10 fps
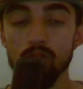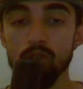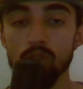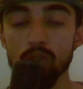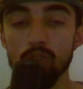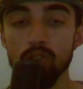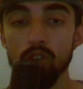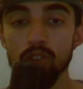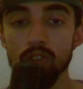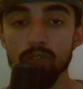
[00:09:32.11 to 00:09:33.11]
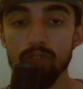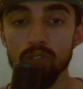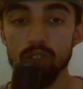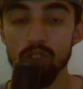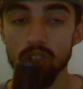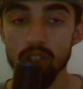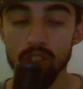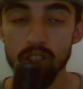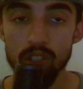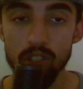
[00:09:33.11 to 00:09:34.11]
So
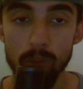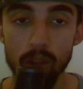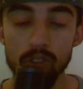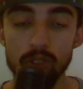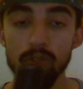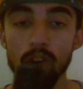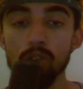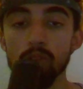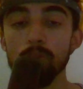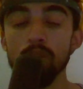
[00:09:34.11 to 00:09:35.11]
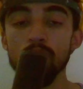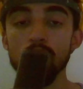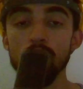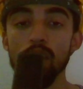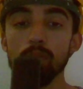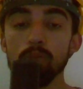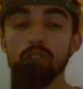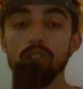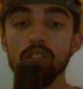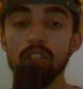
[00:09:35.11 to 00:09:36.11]
it's about the father being able
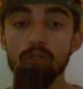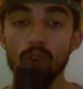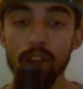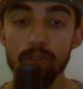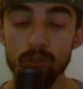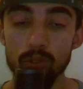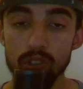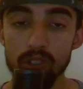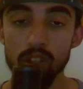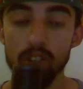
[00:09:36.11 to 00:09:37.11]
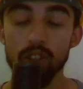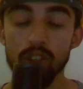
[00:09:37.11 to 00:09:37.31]
to see right through the son.